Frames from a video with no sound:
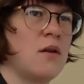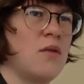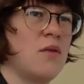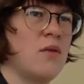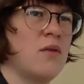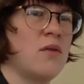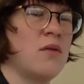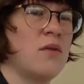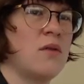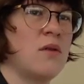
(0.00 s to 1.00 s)
Ooh,
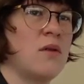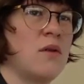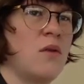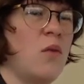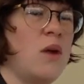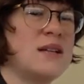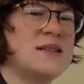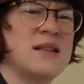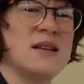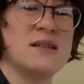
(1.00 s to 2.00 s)
what
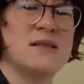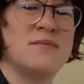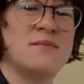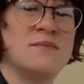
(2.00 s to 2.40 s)
is this?